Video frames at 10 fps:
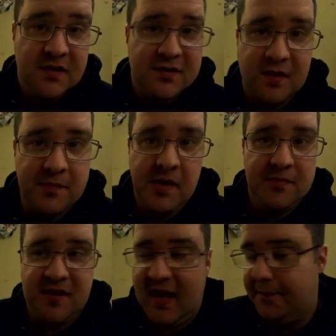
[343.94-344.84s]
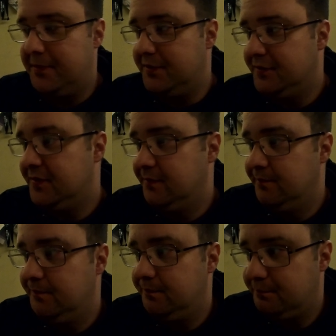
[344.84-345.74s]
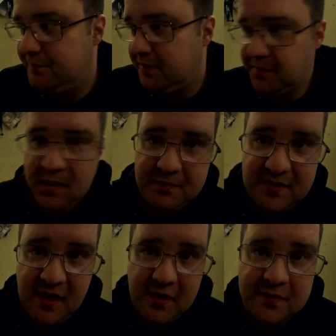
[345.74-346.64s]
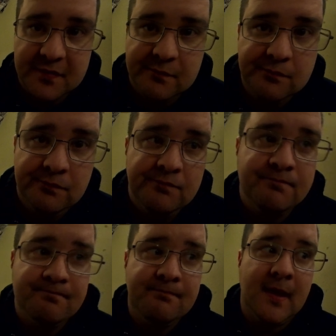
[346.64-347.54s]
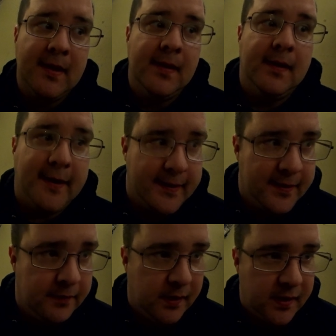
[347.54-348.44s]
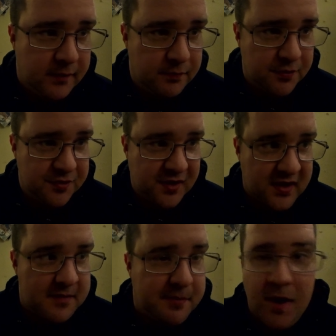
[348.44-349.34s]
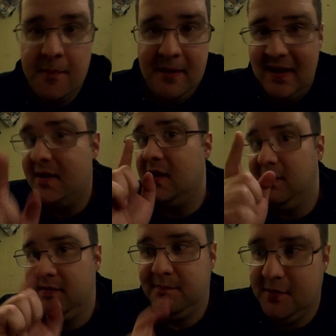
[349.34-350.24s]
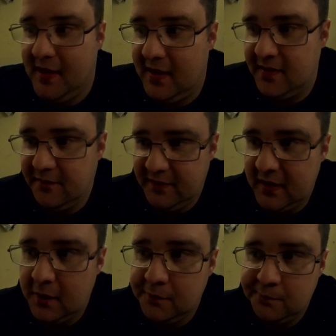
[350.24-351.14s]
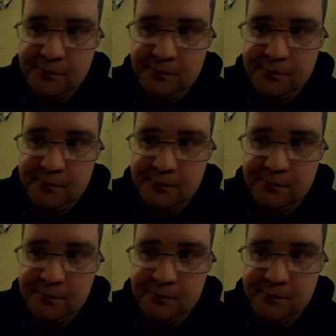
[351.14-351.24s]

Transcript: Sometimes it happens, sometimes it does. I know I was taking part of Mac and I put that in the video.